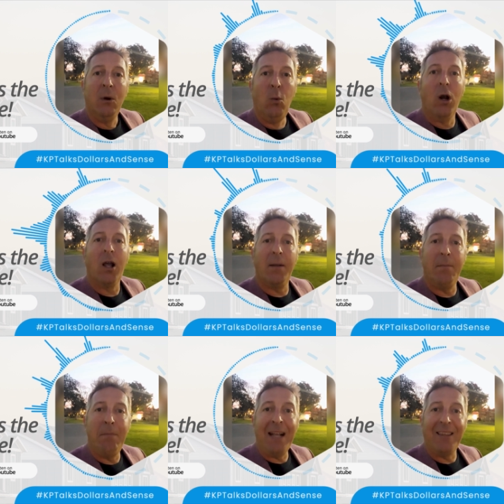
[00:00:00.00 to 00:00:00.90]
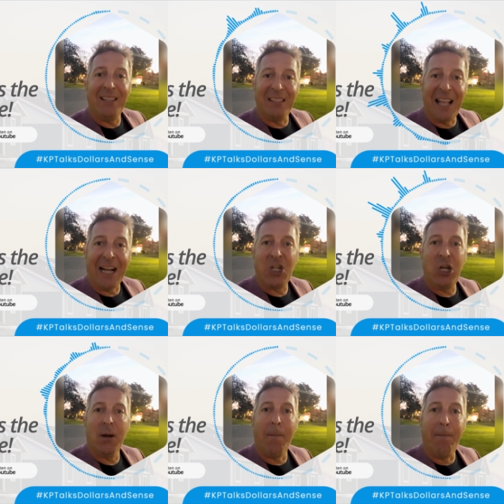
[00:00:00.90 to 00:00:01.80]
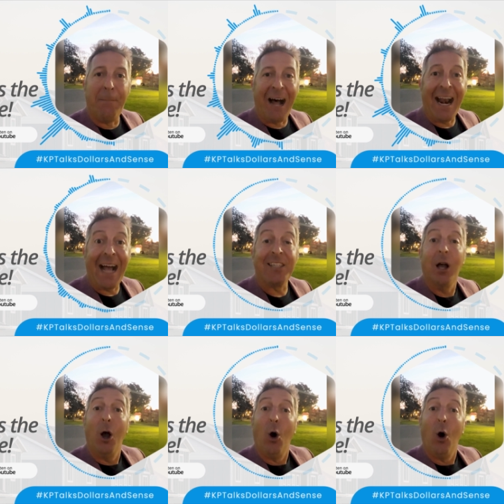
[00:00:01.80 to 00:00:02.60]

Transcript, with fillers: We're going to make this next year badass.